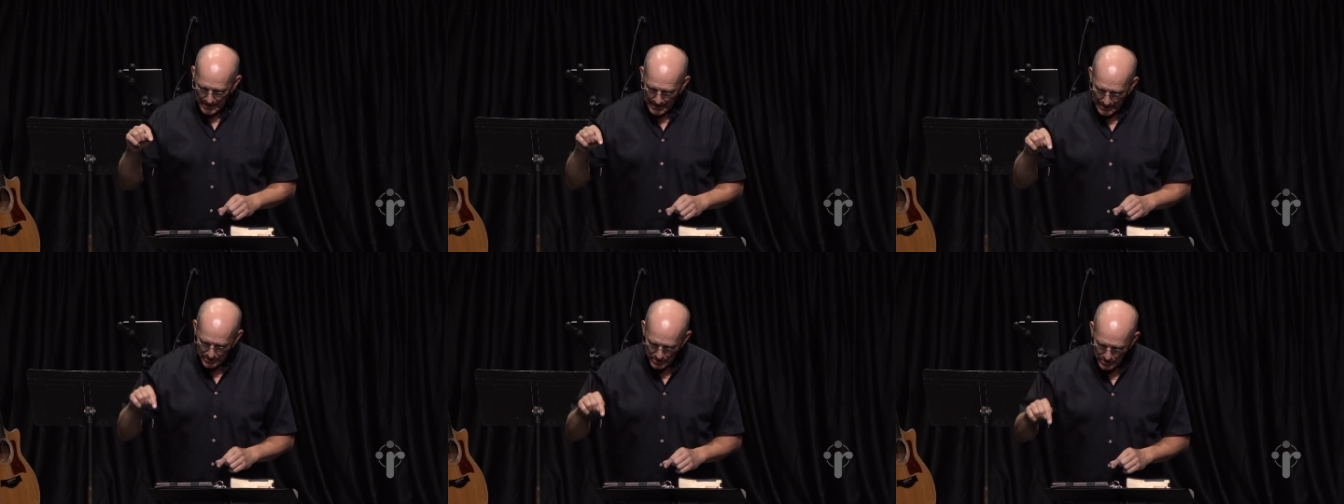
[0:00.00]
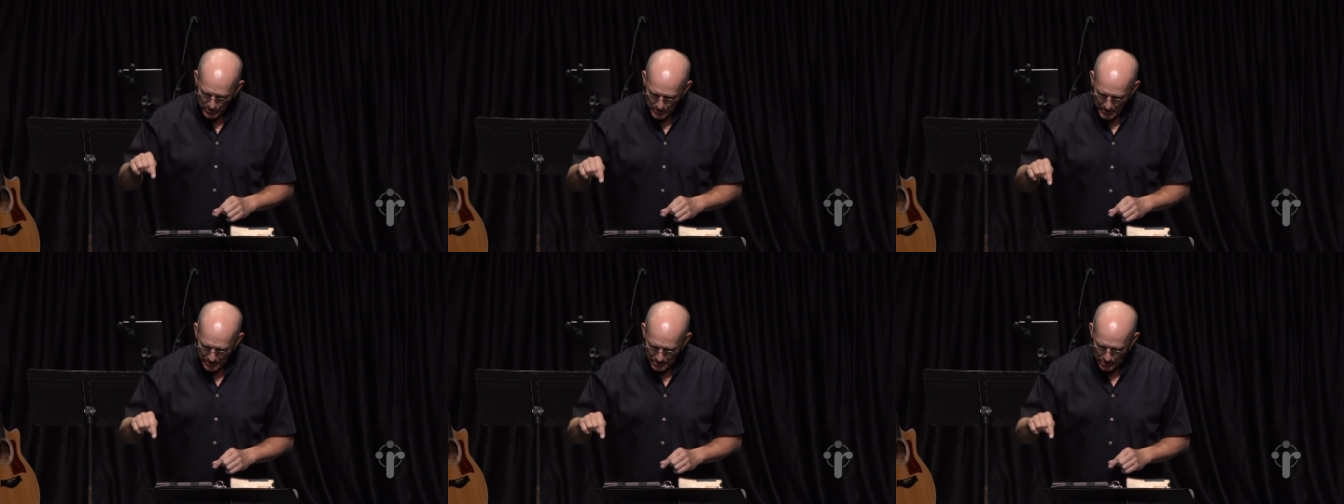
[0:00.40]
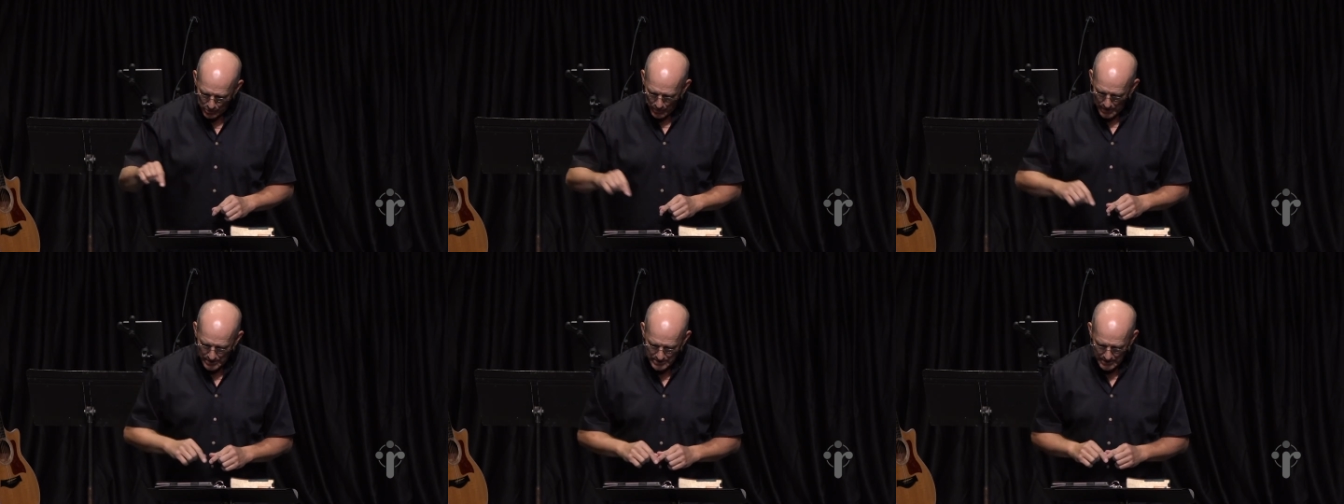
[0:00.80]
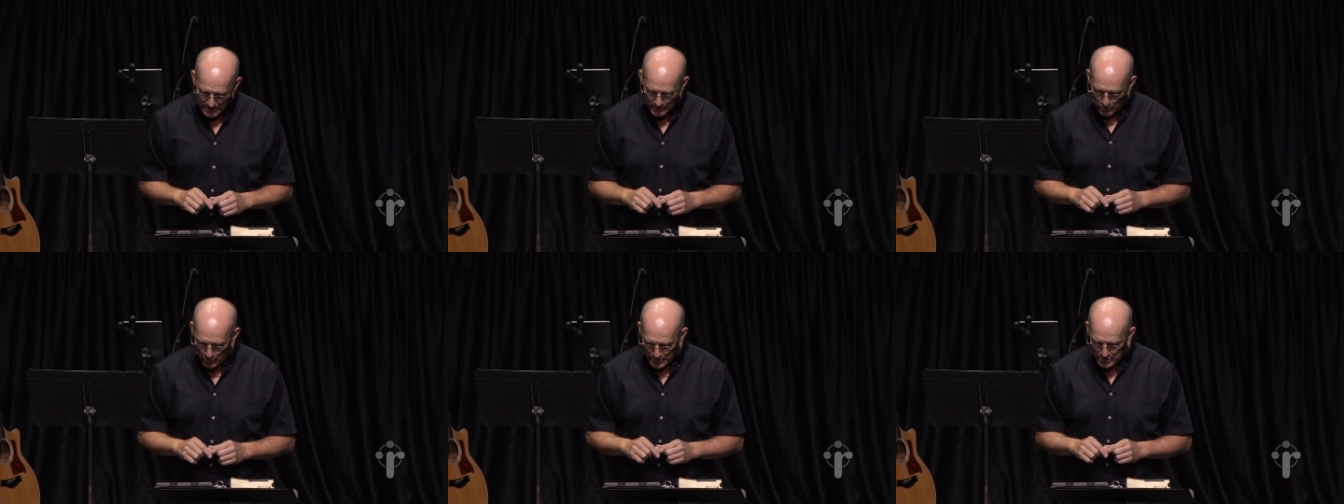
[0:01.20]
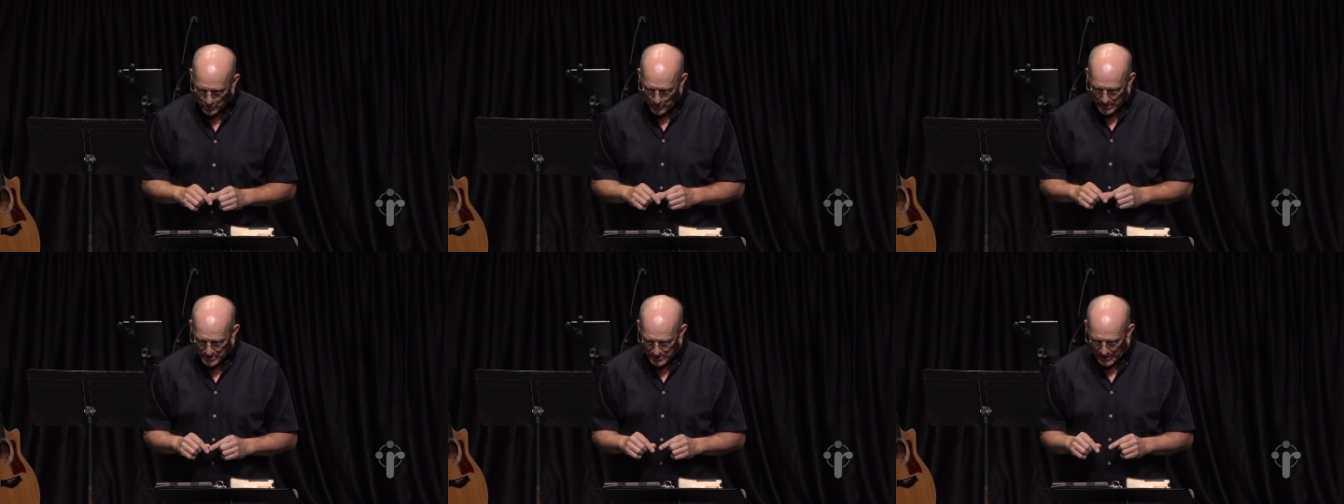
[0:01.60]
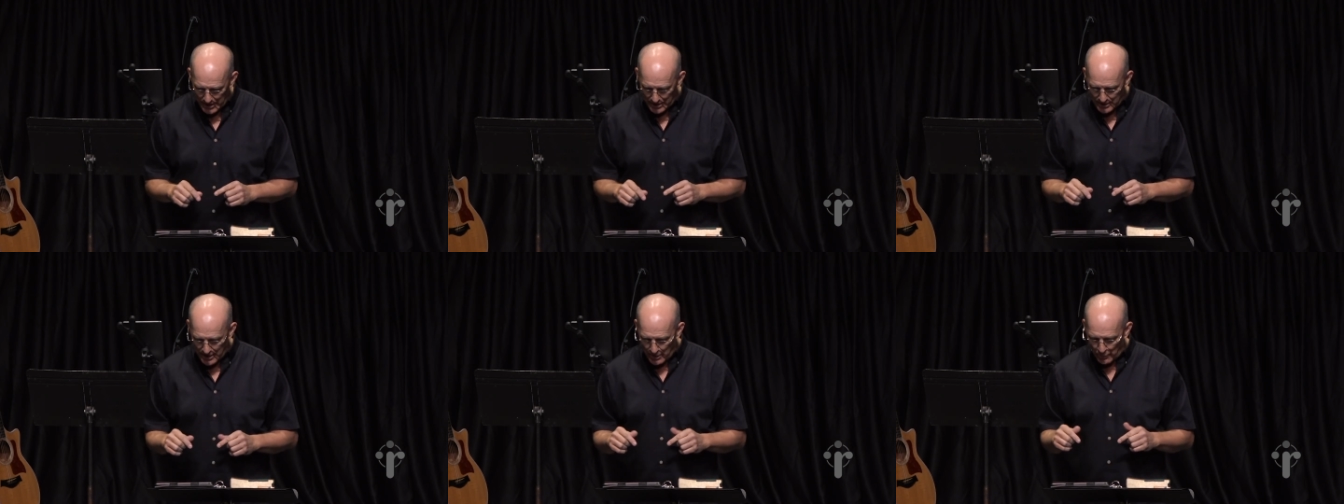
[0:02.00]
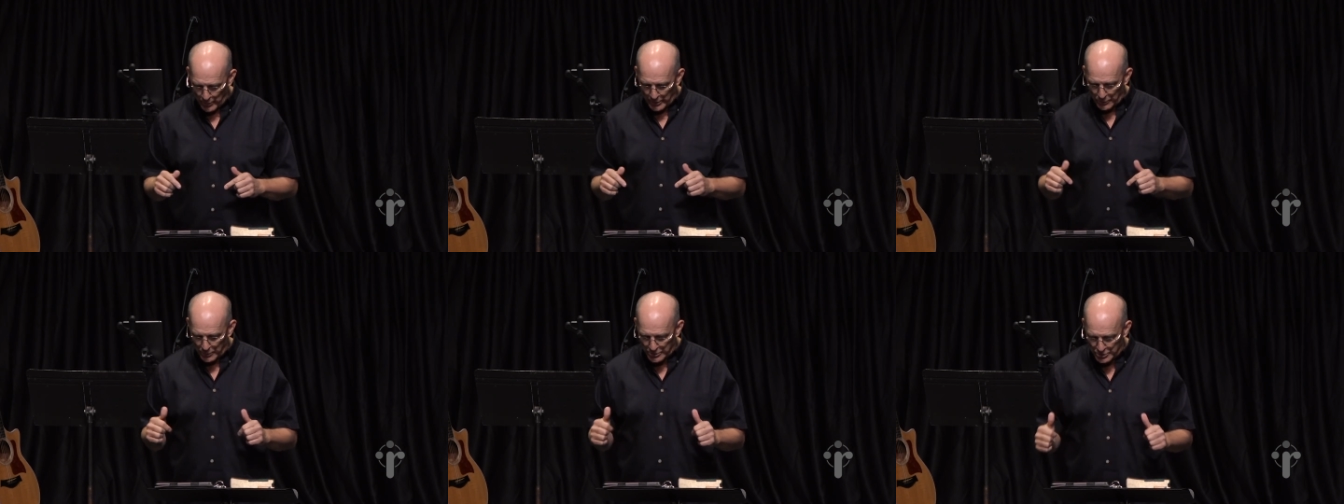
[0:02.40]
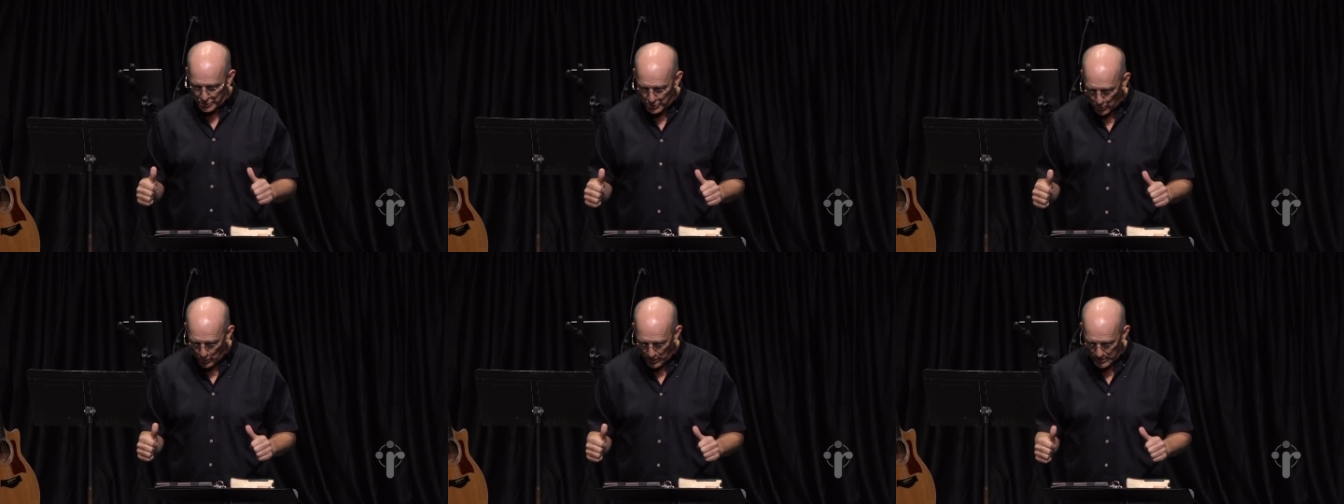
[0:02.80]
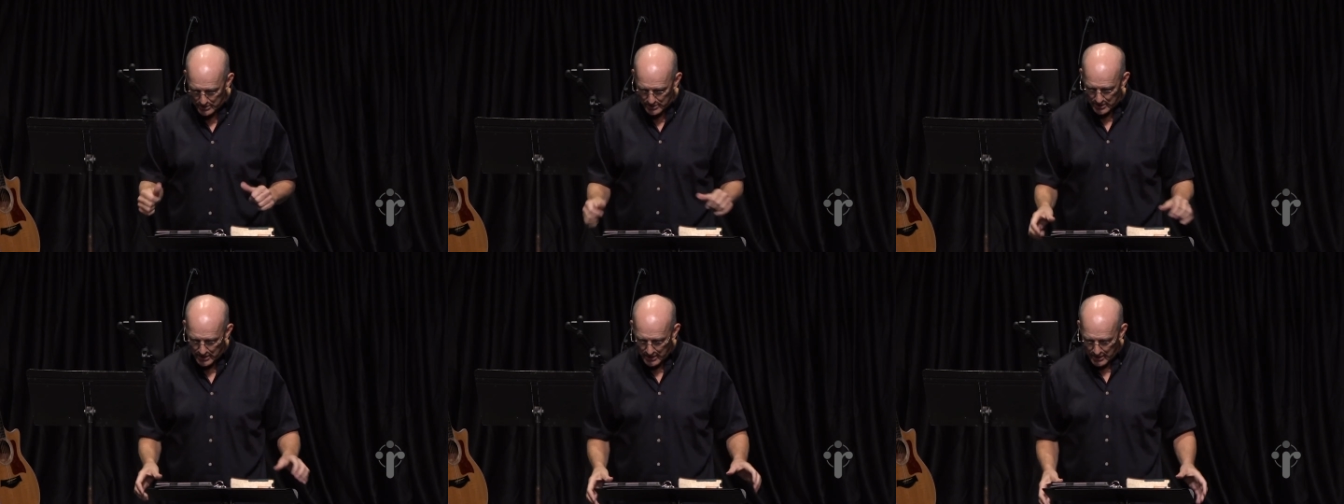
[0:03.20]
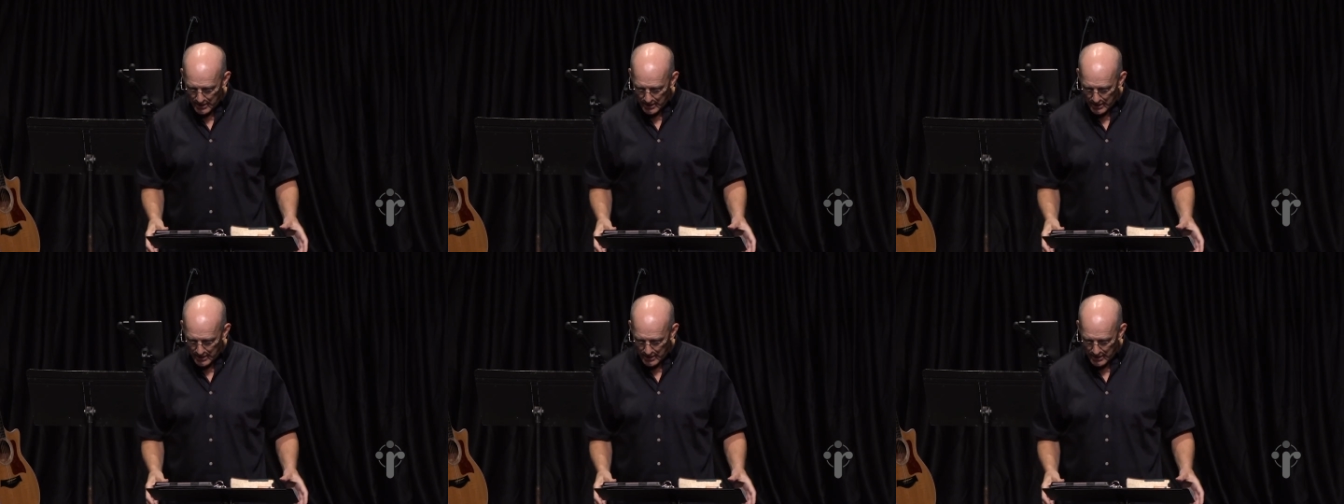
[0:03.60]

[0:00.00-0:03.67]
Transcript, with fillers: into this grace in which we stand, and we rejoice